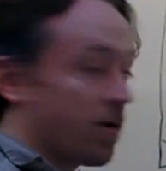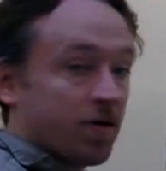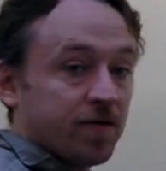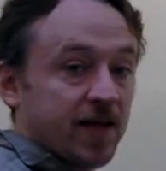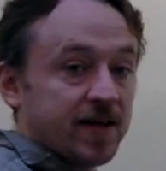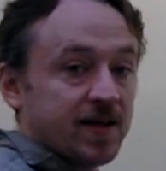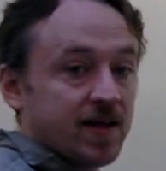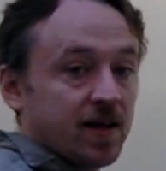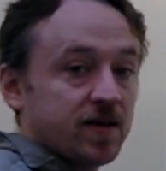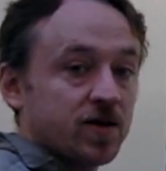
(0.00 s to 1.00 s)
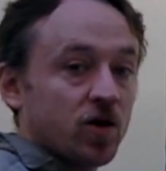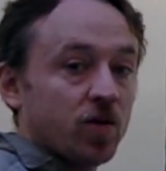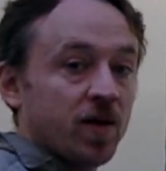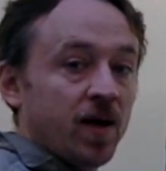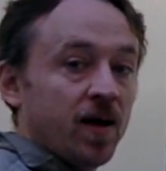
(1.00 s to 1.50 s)
a reflecting telescope
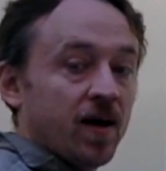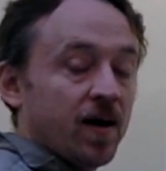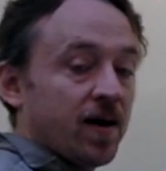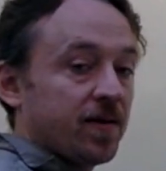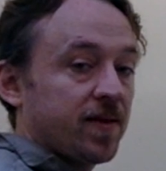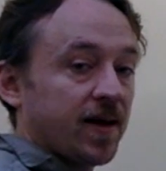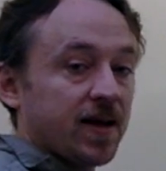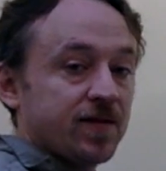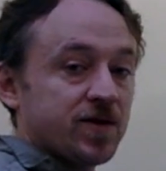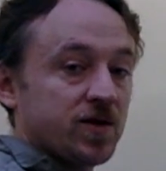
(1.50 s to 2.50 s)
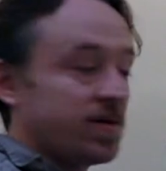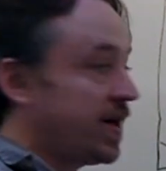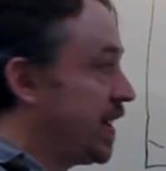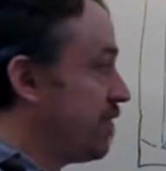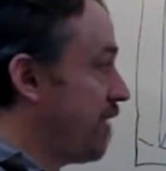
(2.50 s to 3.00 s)
that gives you
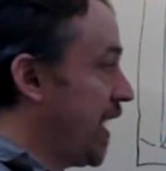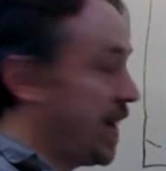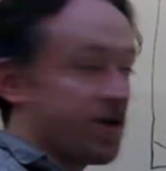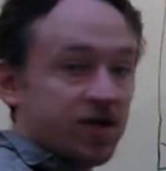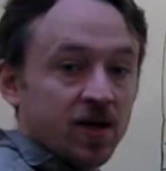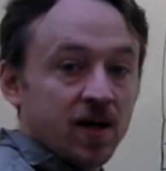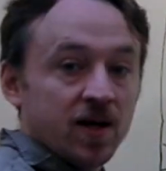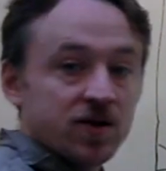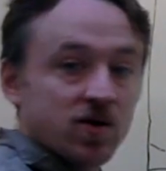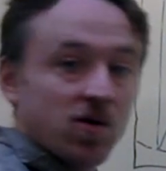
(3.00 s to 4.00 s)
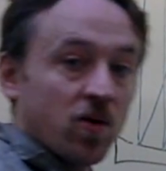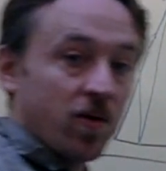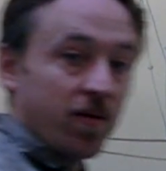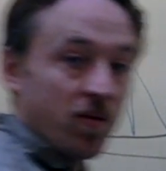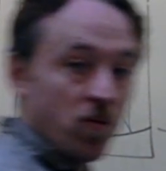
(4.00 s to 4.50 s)
an advantage.
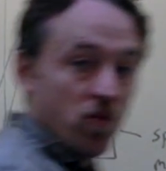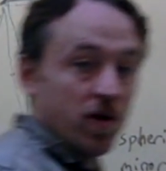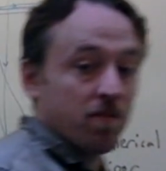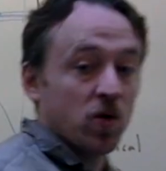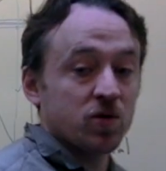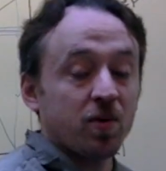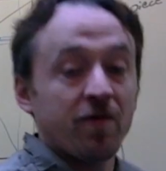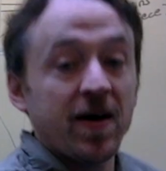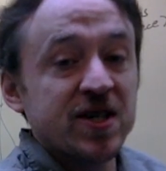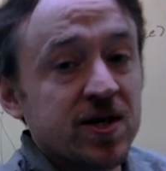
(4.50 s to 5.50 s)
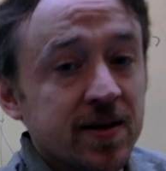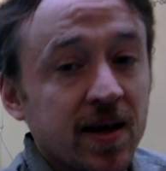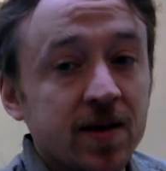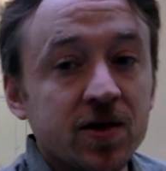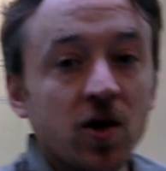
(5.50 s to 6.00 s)
So what most professional
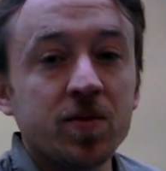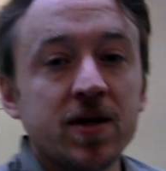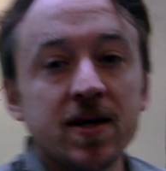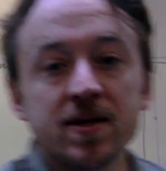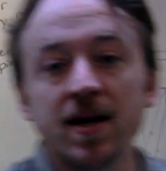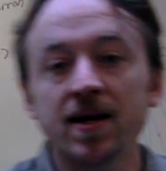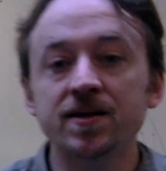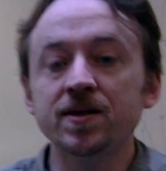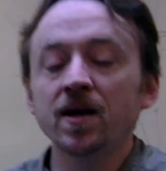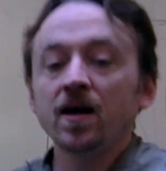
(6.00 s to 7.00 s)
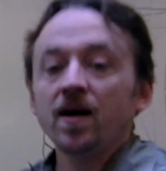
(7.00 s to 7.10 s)
telescopes these days,